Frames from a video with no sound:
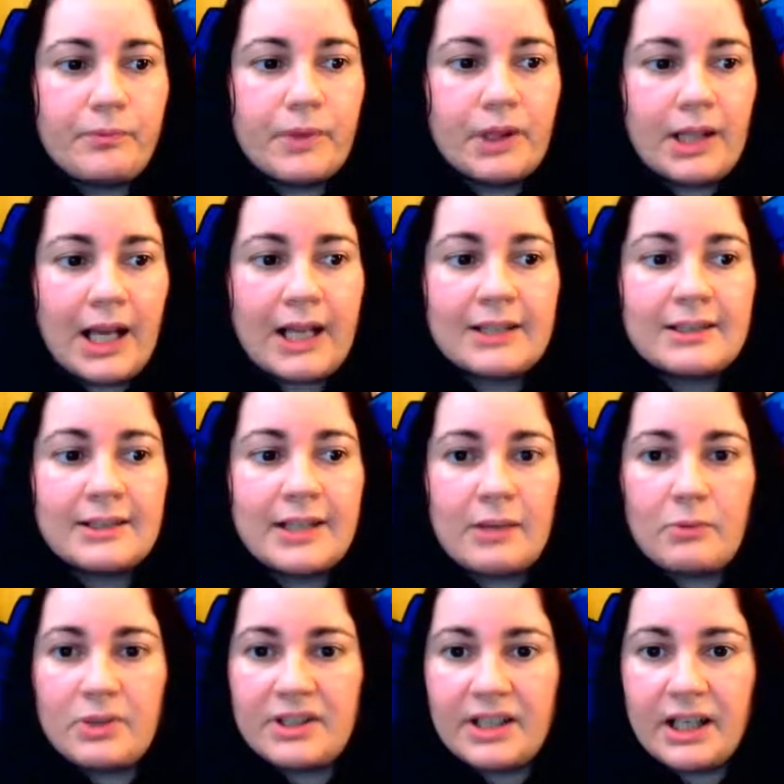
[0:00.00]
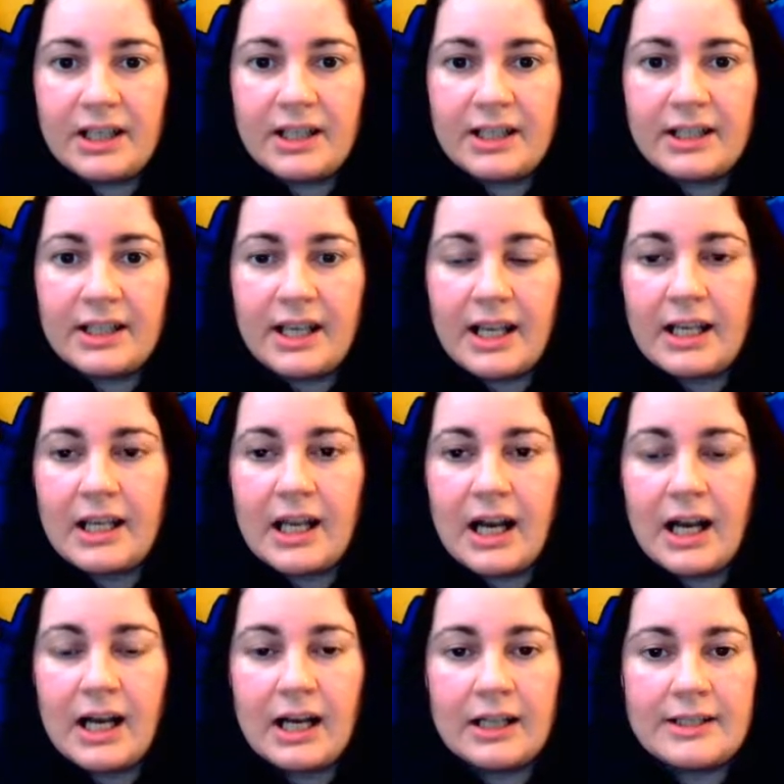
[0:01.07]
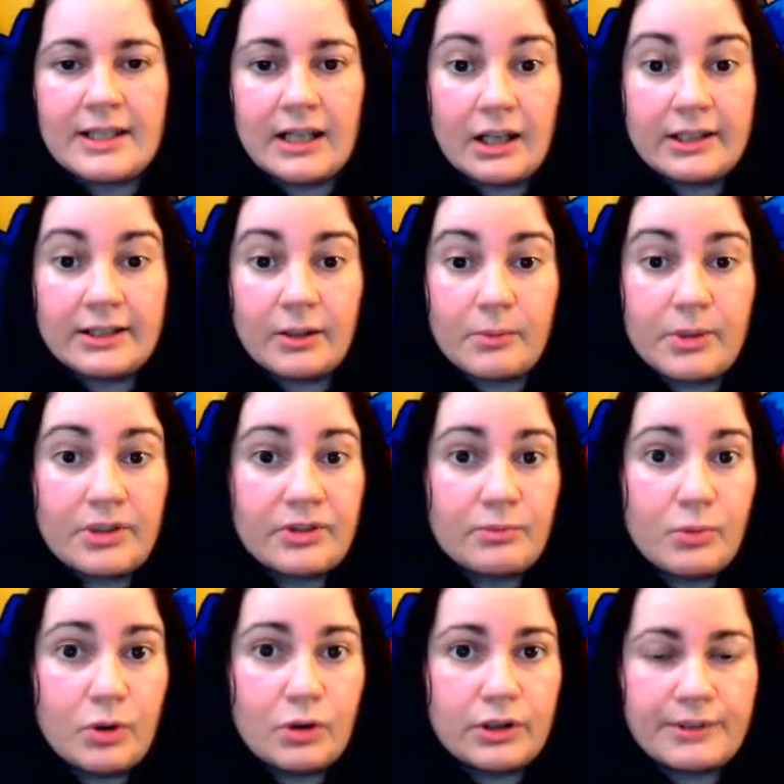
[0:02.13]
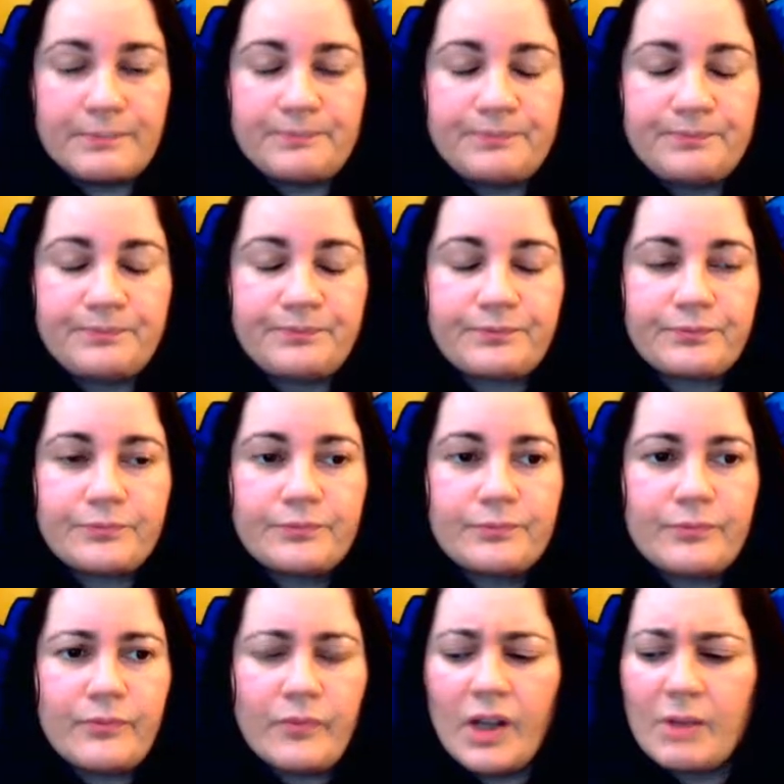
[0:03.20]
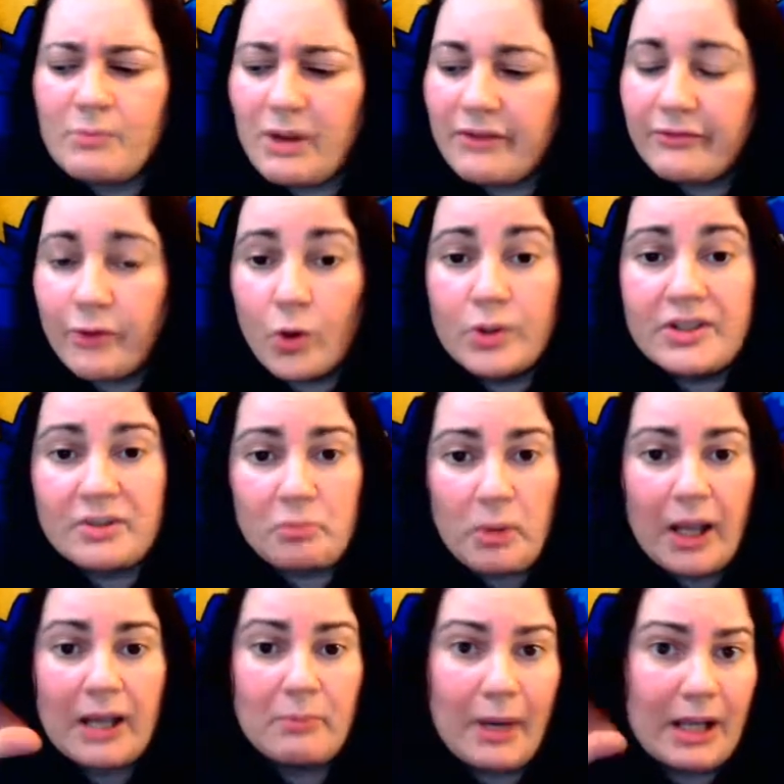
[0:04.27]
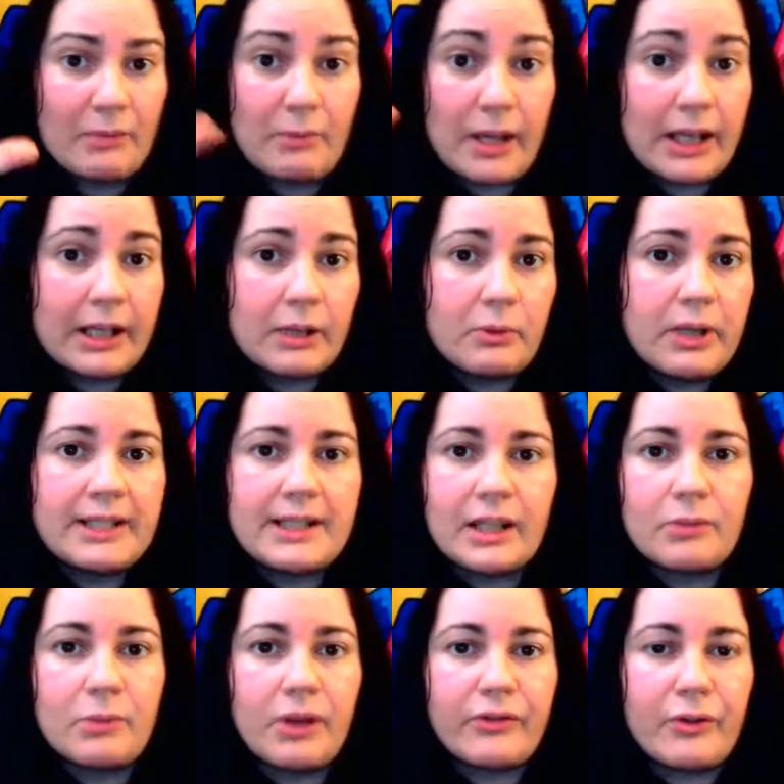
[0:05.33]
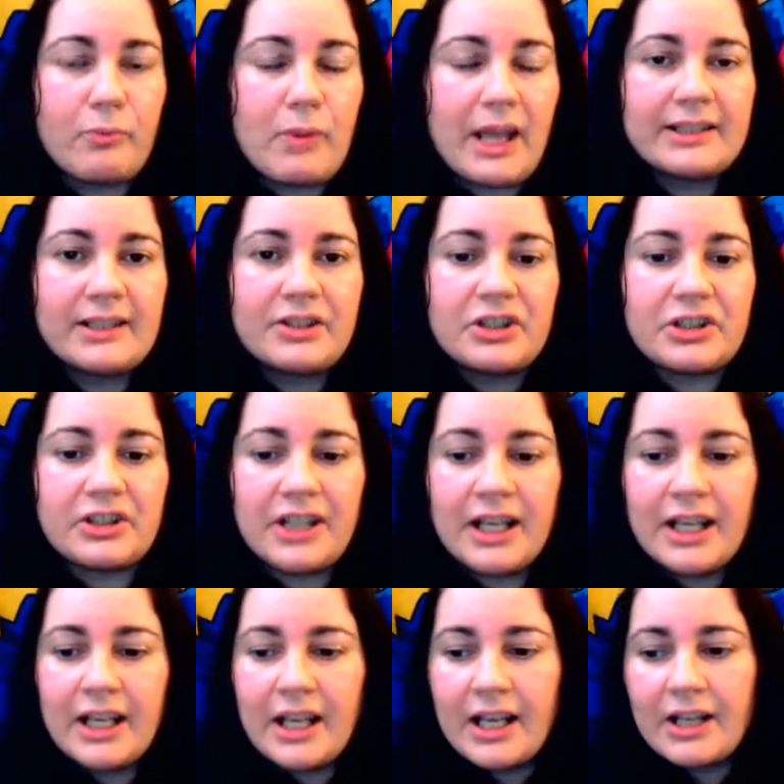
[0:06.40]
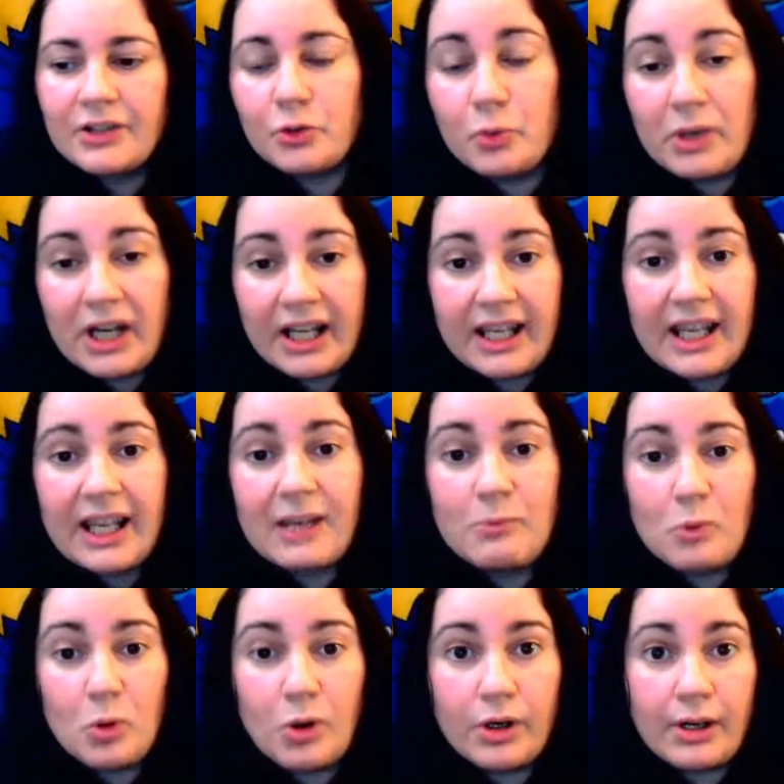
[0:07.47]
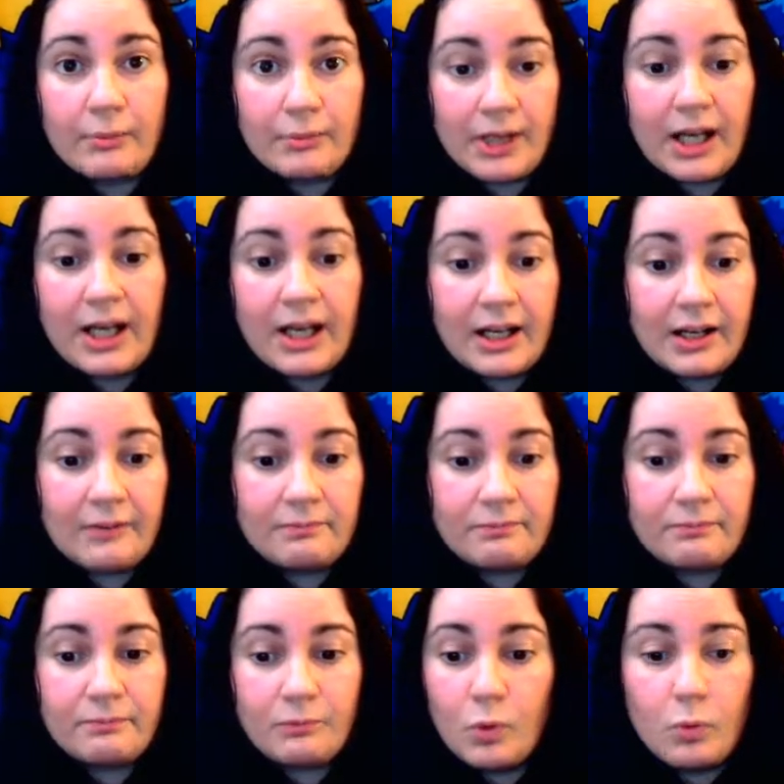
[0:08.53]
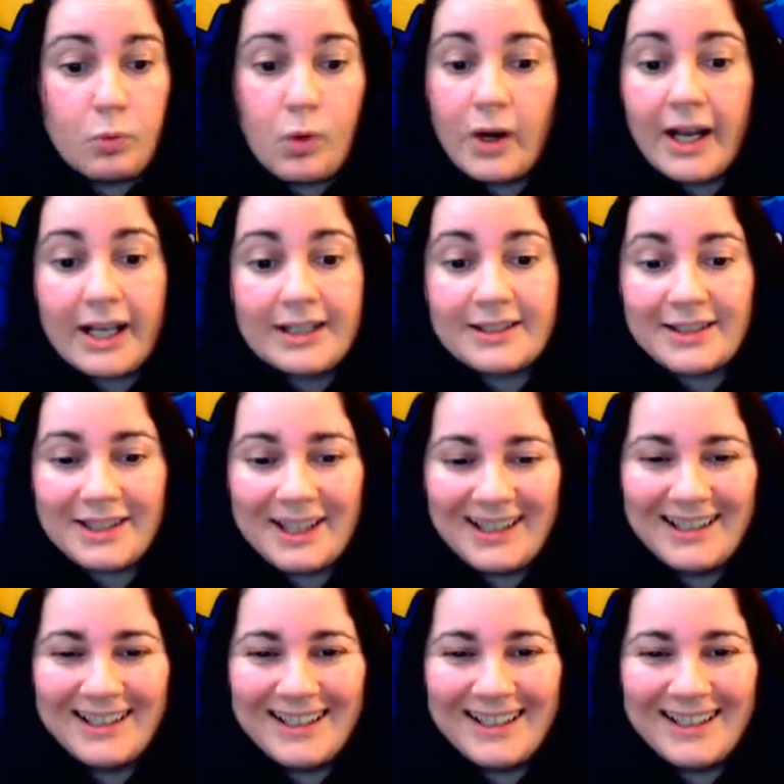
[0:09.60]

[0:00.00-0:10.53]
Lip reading: last night we said goodnight, and I got us up this morning, and my phone's pinging away telling me I've got messages. So when I came on, I'm like, well, what is it?